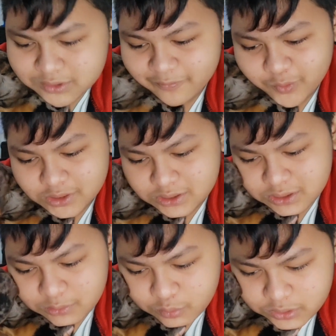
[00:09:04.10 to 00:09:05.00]
fourth
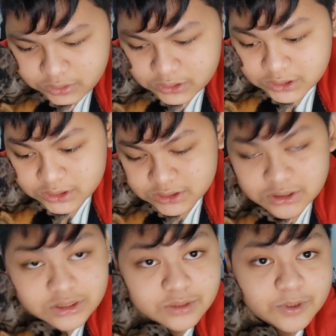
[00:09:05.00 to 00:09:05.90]
thing we're gonna
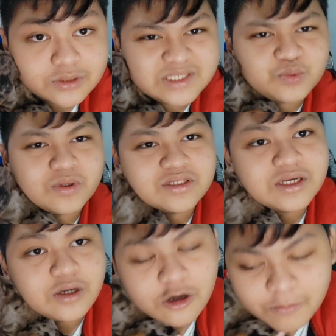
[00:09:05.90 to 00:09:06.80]
discuss about is called
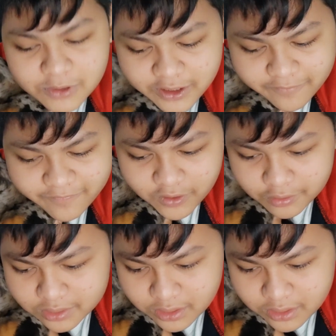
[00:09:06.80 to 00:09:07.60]
the oblique fault.